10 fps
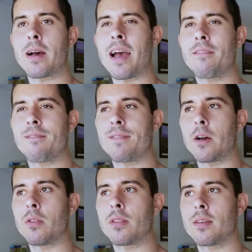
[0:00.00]
I
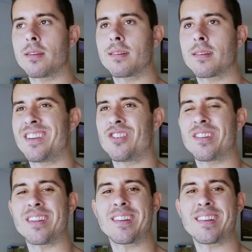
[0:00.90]
felt this,
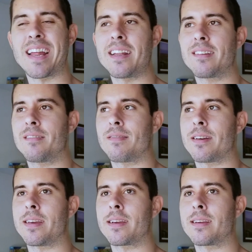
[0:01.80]
just this sense of
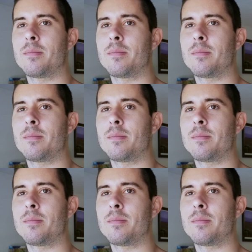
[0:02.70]
like,